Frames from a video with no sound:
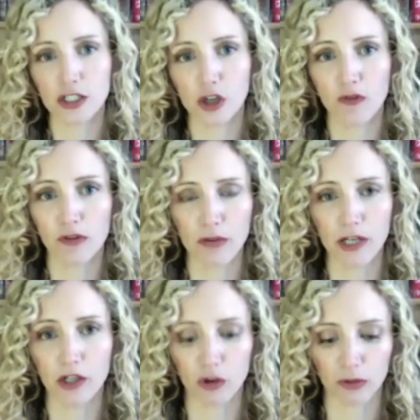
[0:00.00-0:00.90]
of the
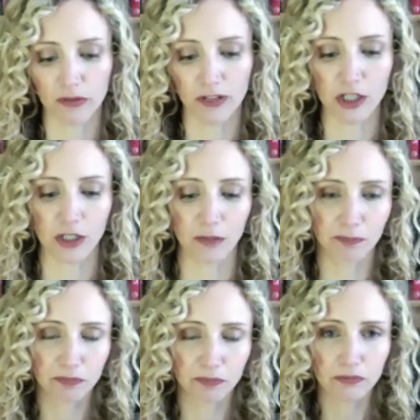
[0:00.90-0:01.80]
medical profession.
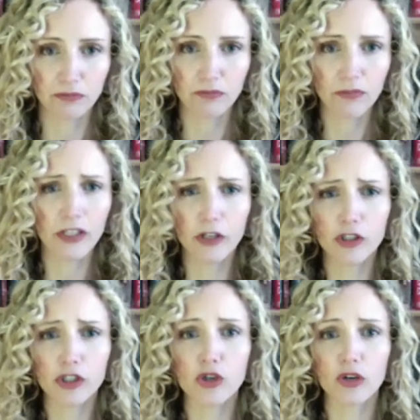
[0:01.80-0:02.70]
They
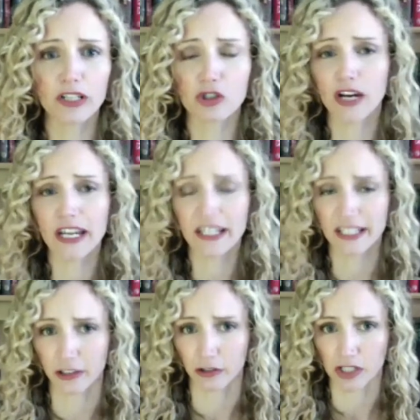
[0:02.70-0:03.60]
couldn't join trade
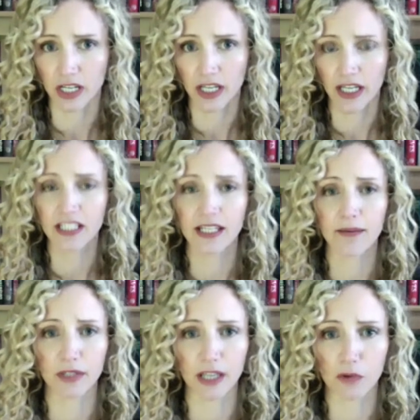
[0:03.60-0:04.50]
guilds except
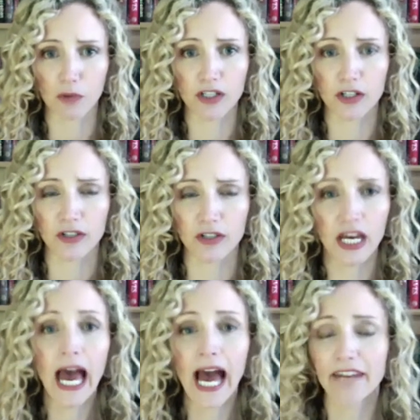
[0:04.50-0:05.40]
when they were widowed.
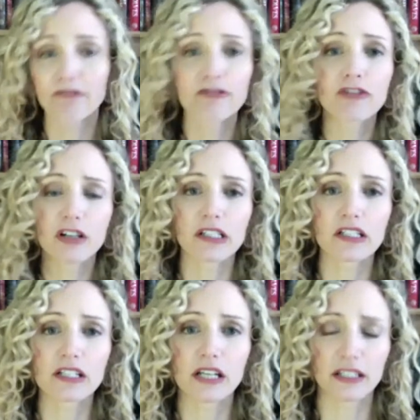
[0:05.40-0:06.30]
And in
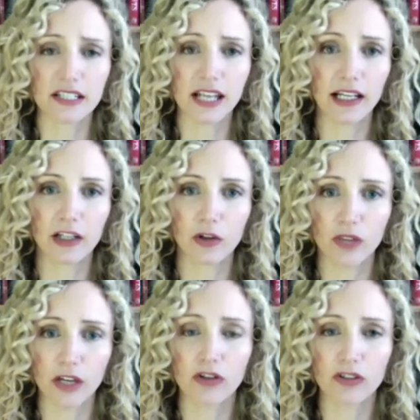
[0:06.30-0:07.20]
France, under Salic law, they
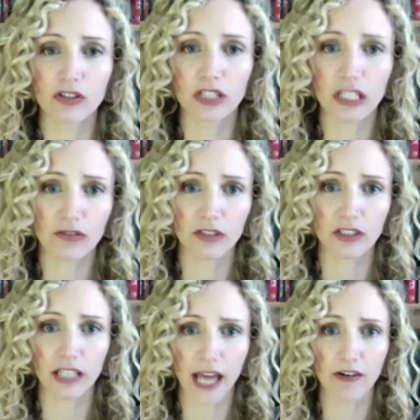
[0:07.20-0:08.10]
couldn't even
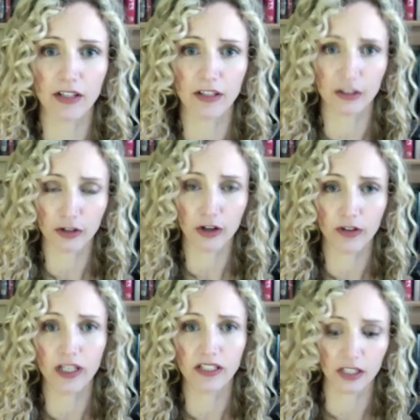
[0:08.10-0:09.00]
inherit the throne
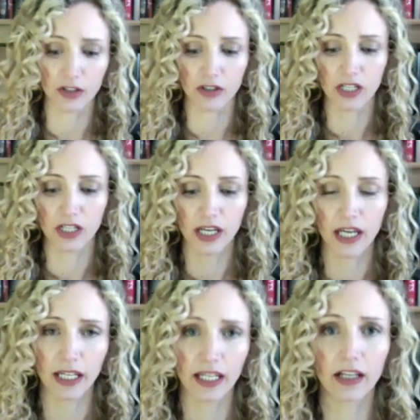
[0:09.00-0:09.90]
as they could
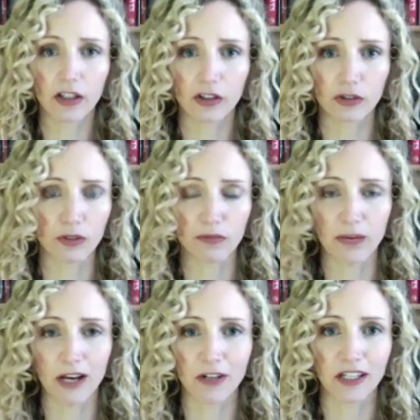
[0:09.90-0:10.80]
in England with
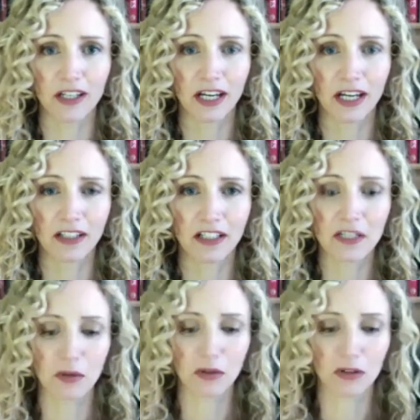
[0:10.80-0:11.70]
Mary and
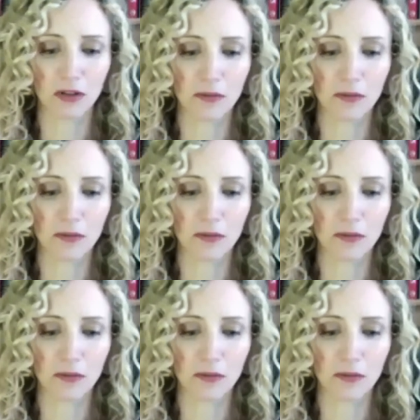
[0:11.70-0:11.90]
Elizabeth.